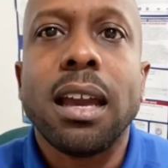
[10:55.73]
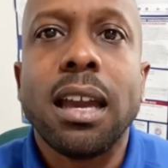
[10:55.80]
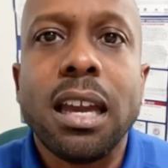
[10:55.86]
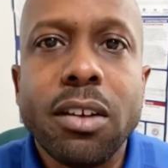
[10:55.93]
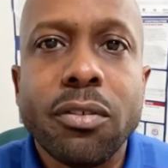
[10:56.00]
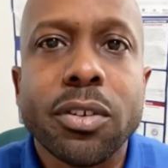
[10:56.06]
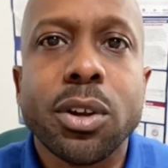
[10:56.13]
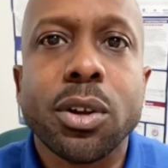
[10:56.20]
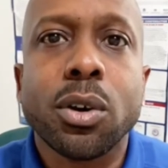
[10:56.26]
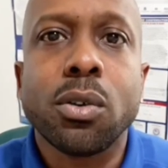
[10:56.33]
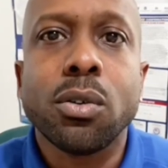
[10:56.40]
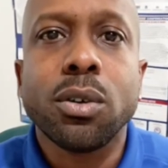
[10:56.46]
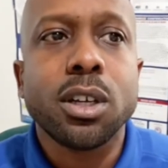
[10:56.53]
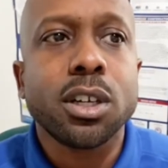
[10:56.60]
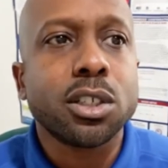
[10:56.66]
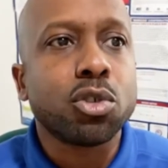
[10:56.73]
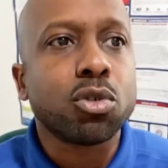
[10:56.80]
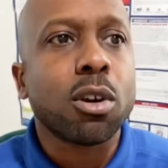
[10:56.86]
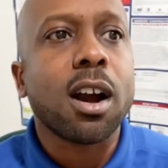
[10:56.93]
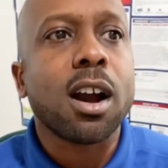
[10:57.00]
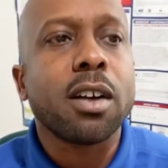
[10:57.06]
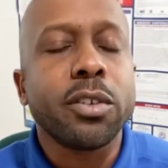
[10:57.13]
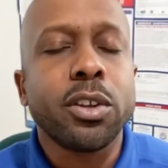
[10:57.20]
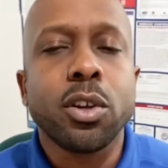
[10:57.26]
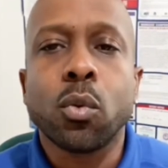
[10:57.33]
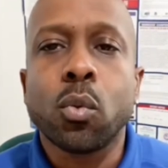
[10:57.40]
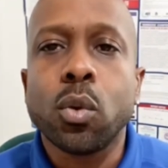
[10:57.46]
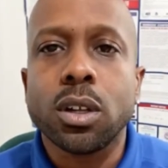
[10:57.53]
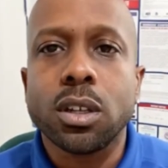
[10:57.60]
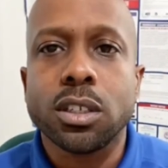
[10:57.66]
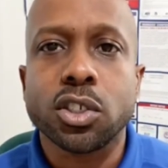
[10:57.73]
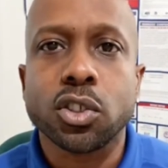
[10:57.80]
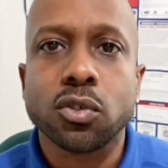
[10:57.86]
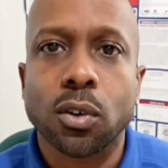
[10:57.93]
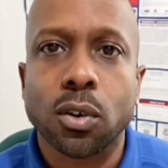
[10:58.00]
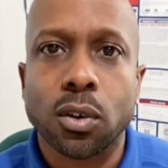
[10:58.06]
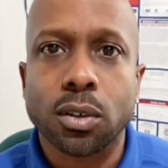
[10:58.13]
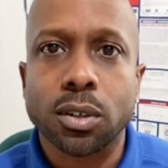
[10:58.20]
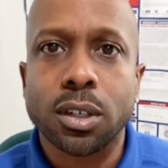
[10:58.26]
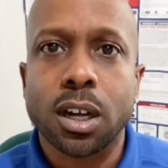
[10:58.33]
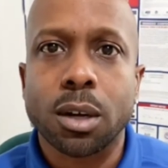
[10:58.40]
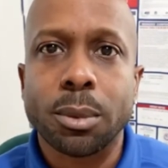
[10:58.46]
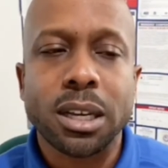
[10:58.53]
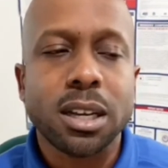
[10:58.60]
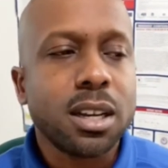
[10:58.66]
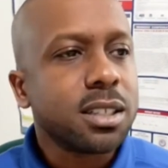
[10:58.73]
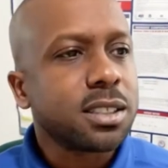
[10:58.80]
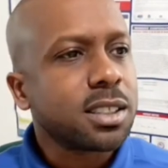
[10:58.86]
even though your drive and your will is strong. You know what I mean?